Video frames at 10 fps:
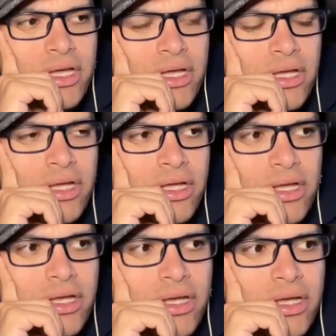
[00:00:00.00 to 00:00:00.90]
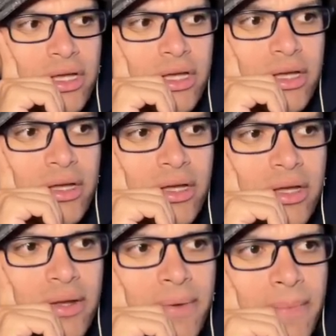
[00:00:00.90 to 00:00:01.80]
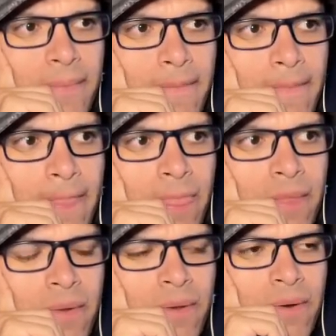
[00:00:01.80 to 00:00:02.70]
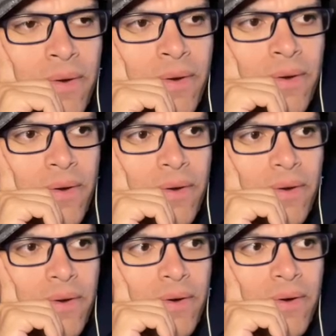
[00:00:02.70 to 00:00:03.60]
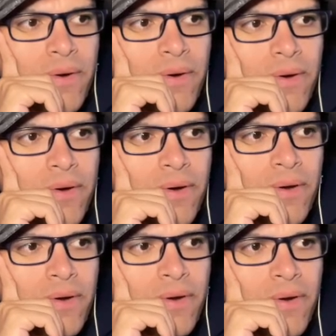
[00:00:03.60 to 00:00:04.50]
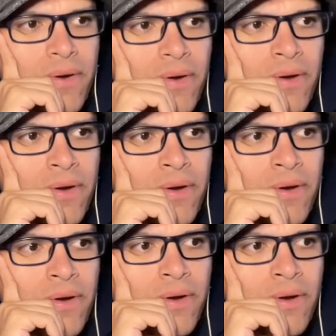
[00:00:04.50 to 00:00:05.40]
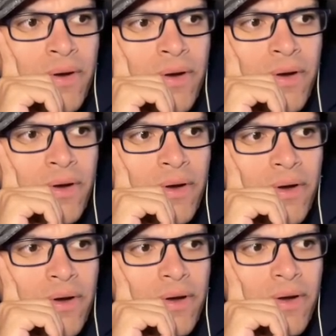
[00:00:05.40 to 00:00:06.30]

(silence)